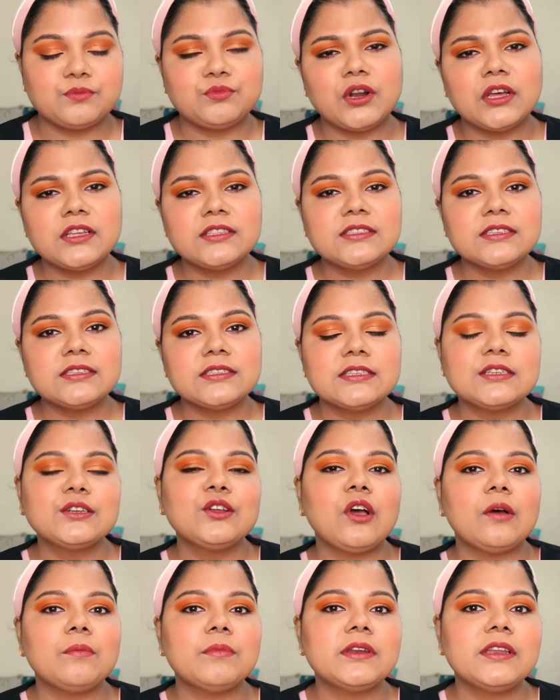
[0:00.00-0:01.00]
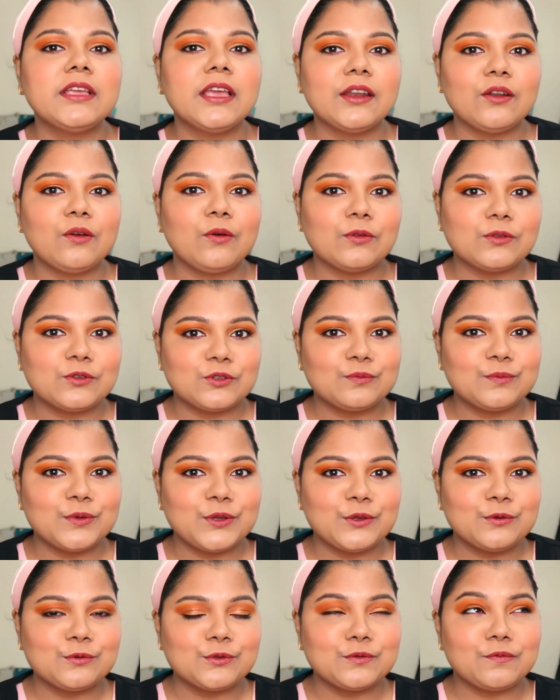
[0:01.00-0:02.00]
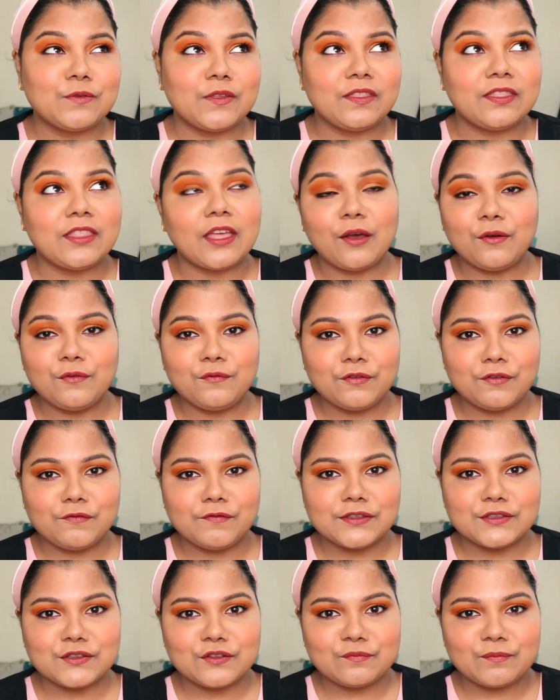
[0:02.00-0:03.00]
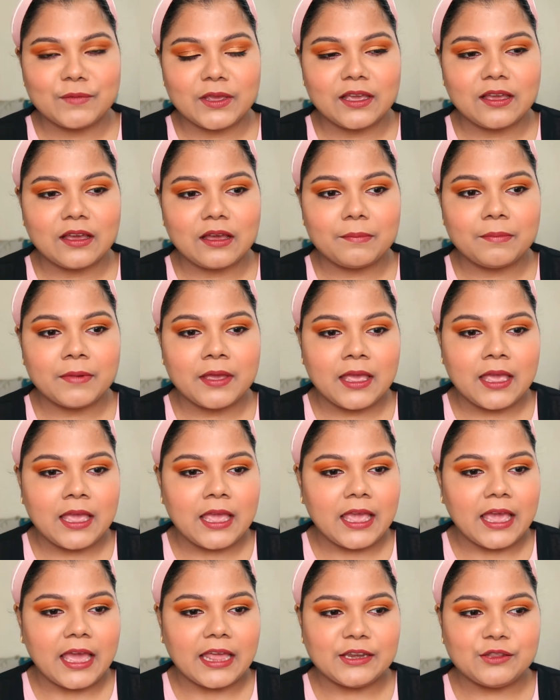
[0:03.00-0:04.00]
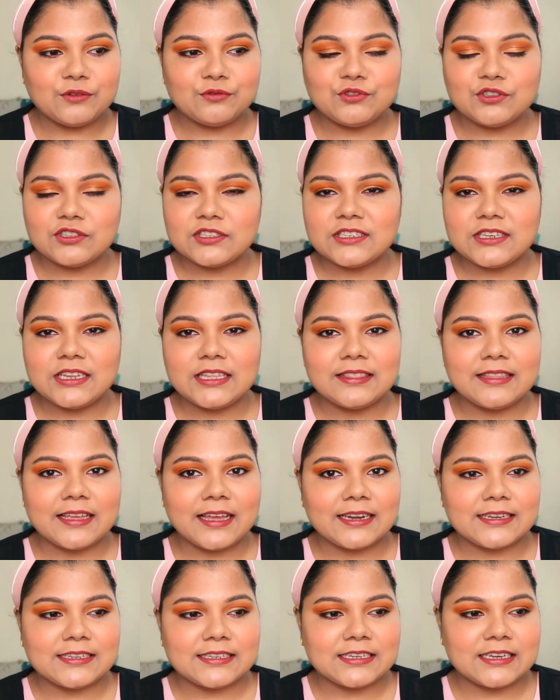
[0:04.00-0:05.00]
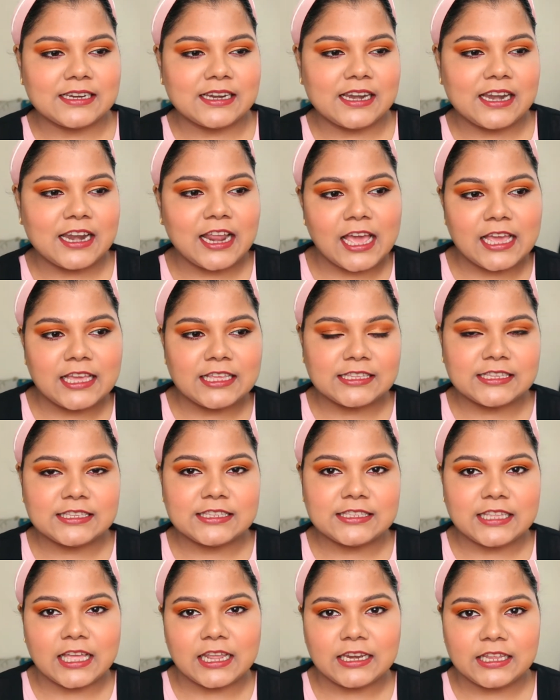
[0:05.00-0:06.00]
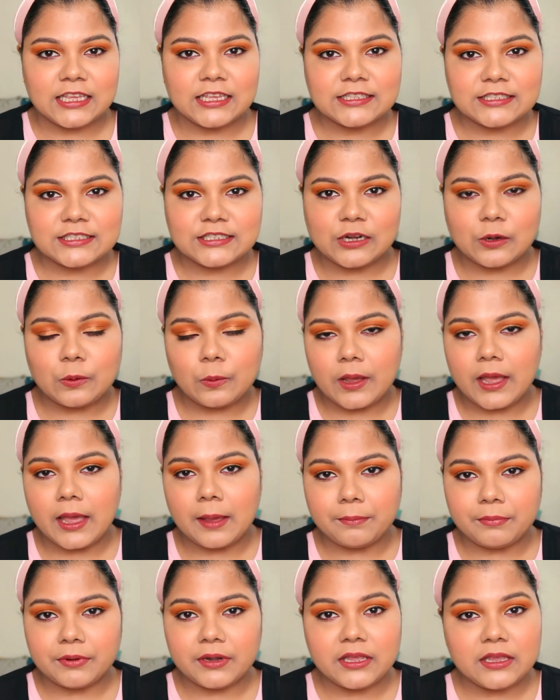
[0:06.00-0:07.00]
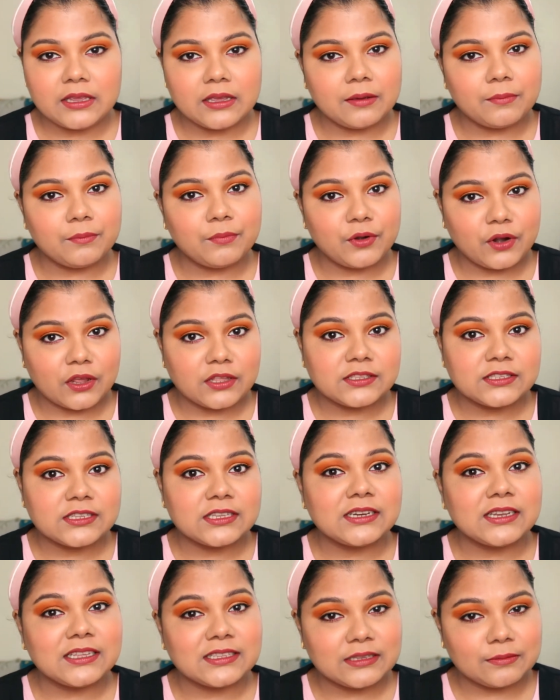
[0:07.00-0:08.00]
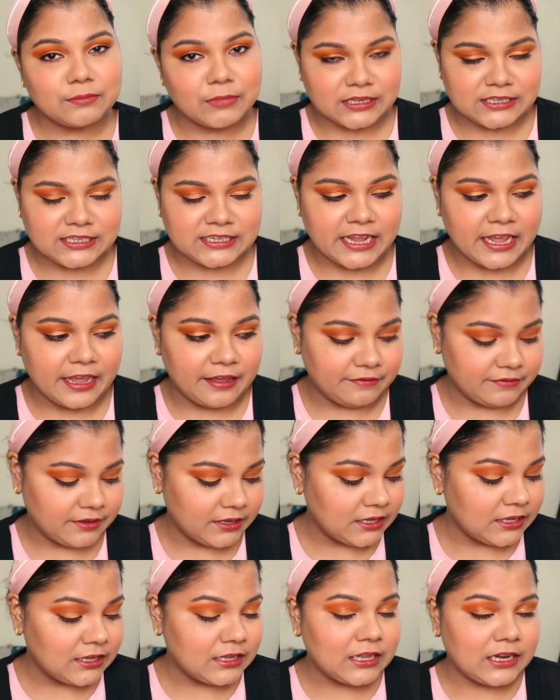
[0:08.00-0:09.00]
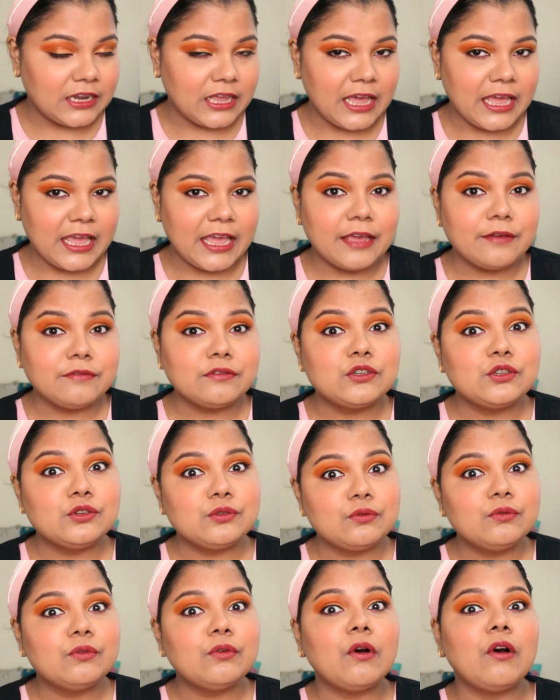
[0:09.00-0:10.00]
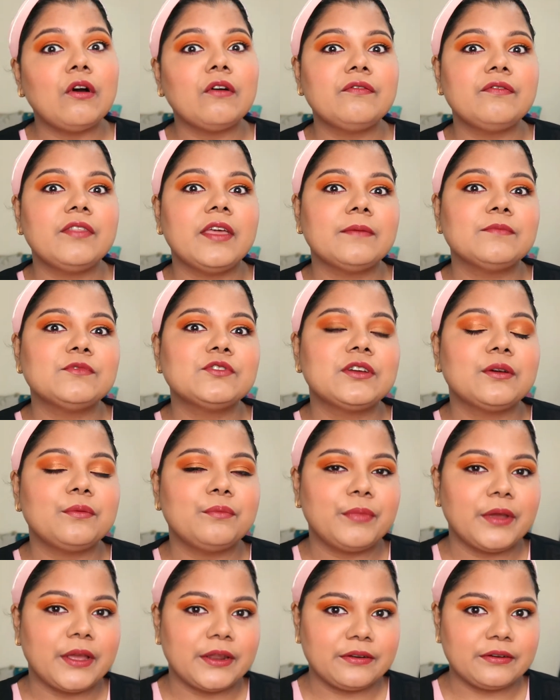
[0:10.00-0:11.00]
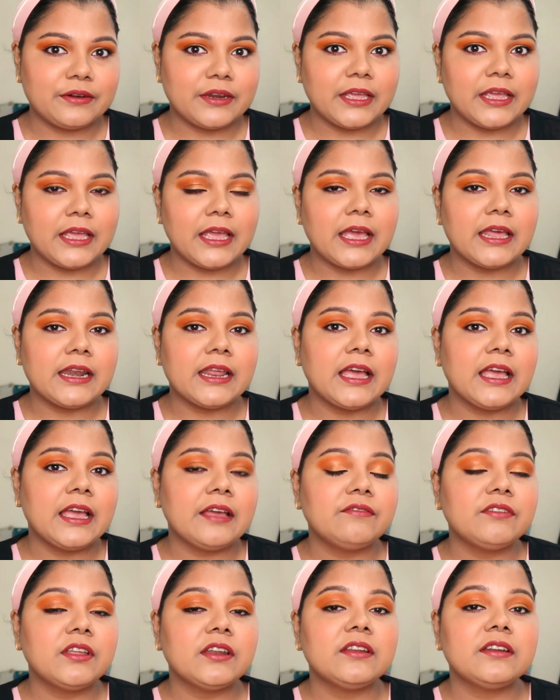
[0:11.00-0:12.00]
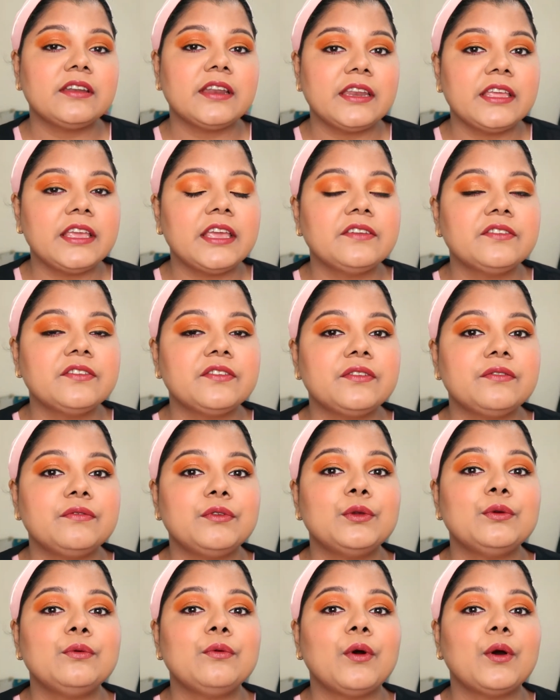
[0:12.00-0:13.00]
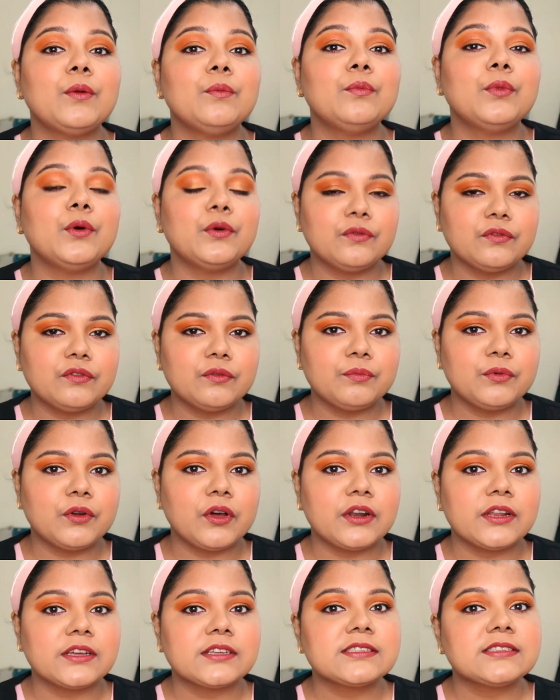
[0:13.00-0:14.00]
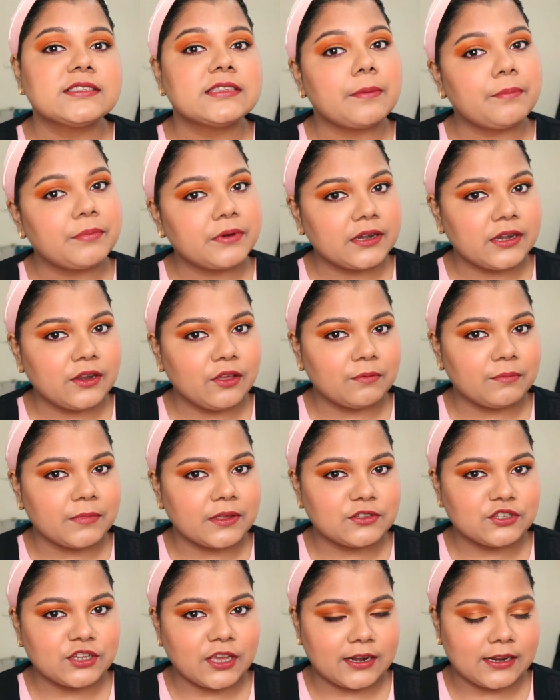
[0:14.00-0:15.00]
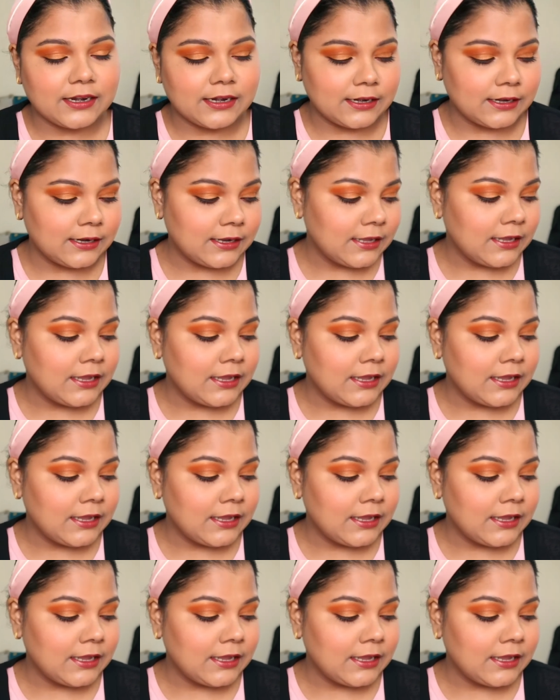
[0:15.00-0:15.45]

Bronzers in common can also be used without full face of makeup, and you just need that nice sun-kissed glow happening. A bronzer is a must-have. Now I have 2 of them to compare today, and I have done a dedicated review on both of the products separately on my channel.